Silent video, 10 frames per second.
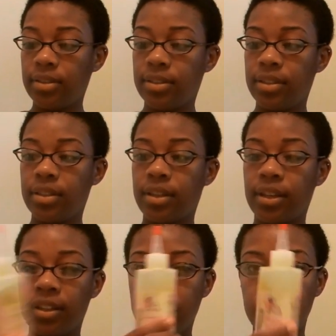took a
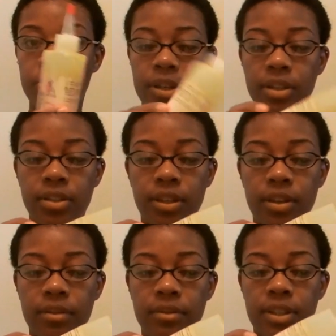little bit
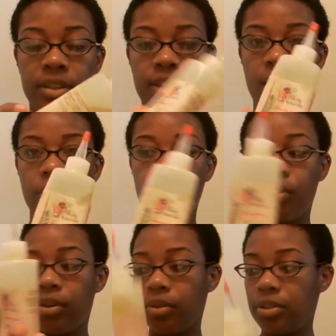of the lock
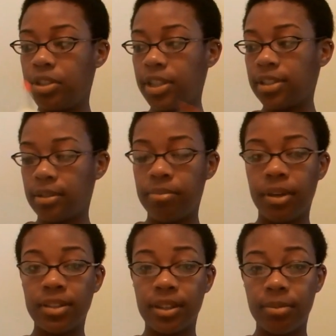oil just to
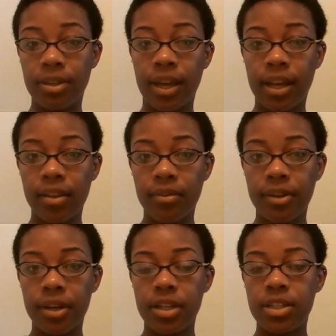mix up the aloe
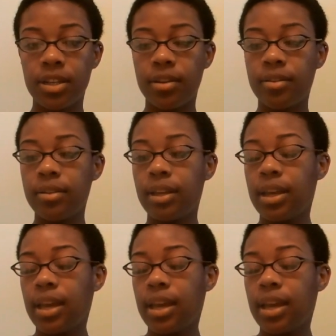vera gel.